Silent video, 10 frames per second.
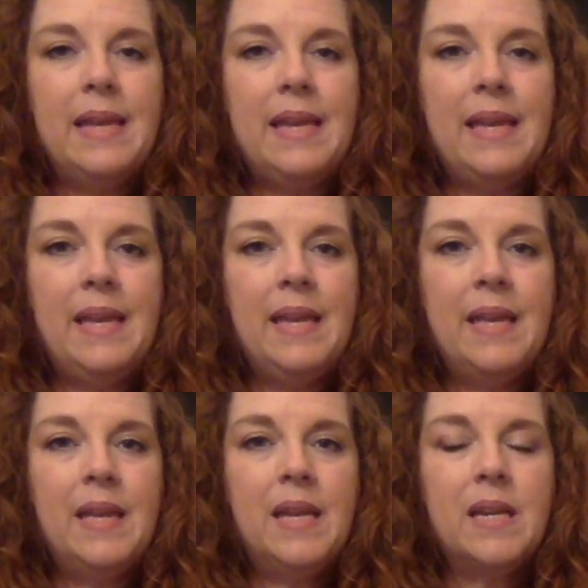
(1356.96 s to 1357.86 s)

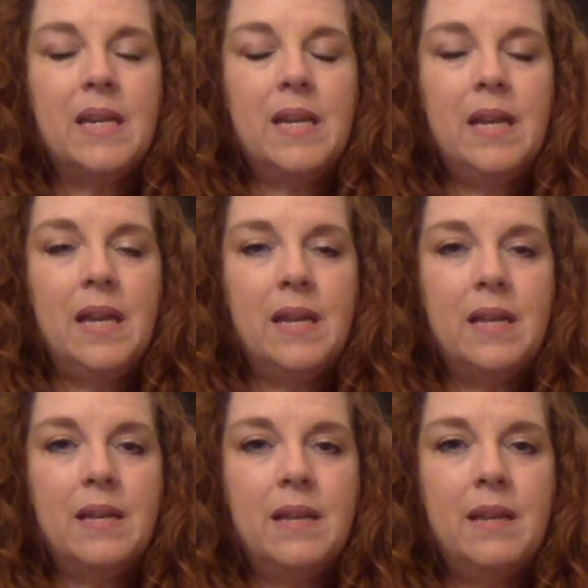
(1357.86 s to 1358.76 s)
P-I-G.
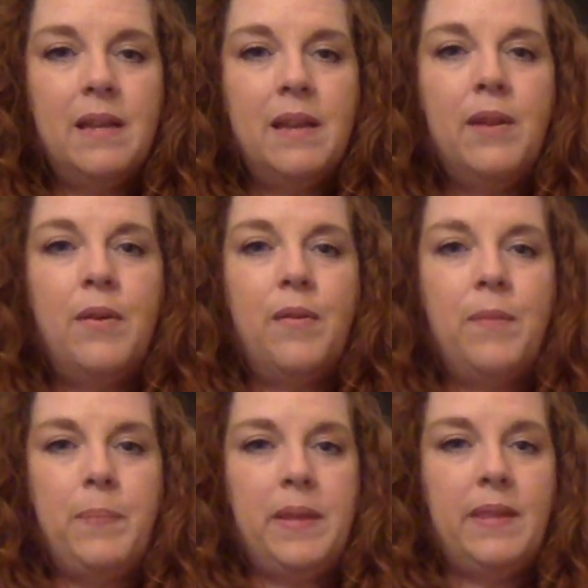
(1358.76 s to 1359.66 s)

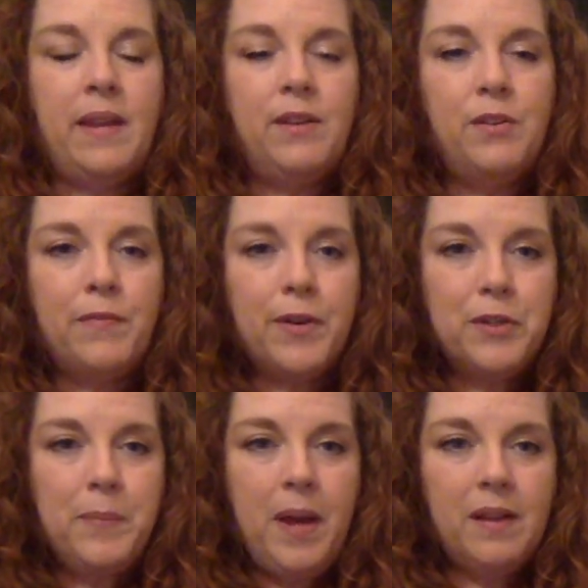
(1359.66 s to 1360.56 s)
Put that in your
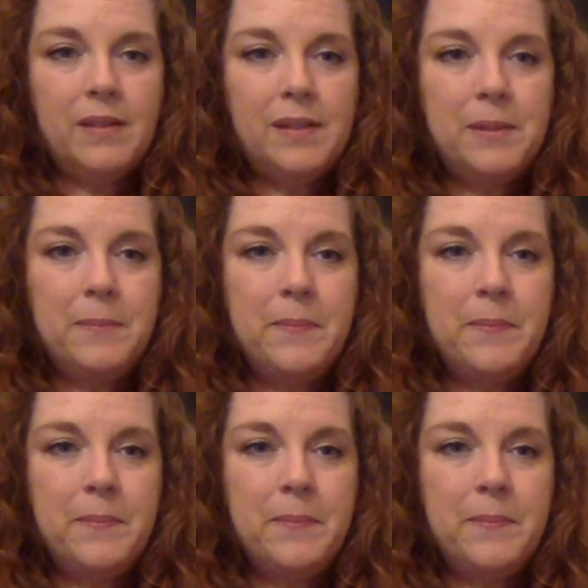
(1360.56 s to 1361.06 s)
first box.